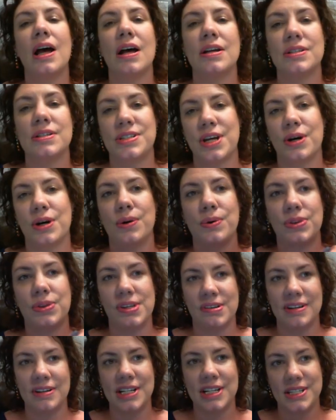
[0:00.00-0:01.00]
So
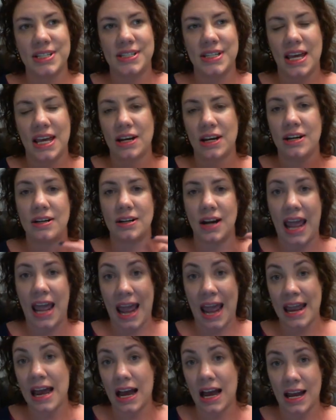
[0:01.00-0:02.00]
there is an
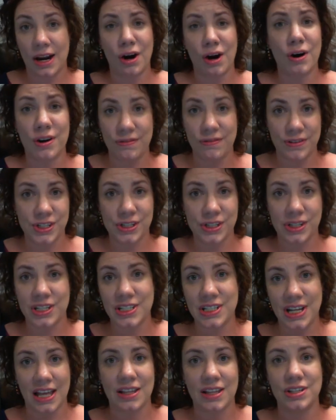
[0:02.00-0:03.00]
AI, artificial
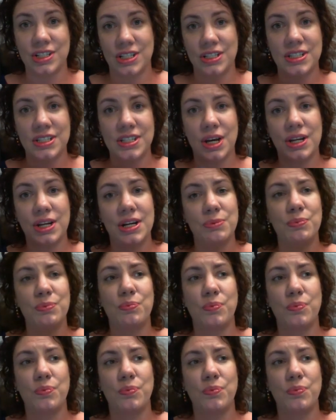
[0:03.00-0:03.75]
intelligence, that